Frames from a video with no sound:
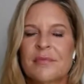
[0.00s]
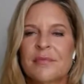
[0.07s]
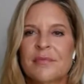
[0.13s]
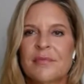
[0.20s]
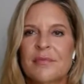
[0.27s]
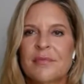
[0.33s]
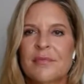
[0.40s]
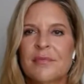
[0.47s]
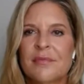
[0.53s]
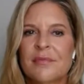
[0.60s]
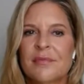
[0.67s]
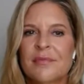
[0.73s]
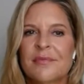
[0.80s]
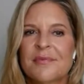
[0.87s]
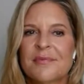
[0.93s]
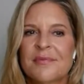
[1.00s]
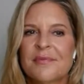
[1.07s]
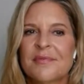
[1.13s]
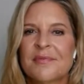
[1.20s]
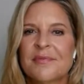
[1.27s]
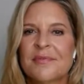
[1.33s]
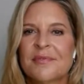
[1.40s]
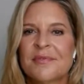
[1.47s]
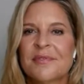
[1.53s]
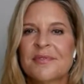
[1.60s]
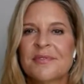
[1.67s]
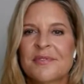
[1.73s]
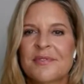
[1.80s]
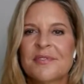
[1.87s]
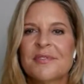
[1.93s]

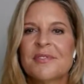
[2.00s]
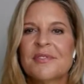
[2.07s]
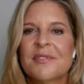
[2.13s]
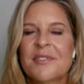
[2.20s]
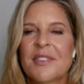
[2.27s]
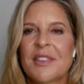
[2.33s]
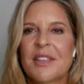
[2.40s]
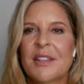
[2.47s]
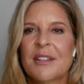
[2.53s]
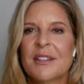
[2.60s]
No words are spoken by the person on screen.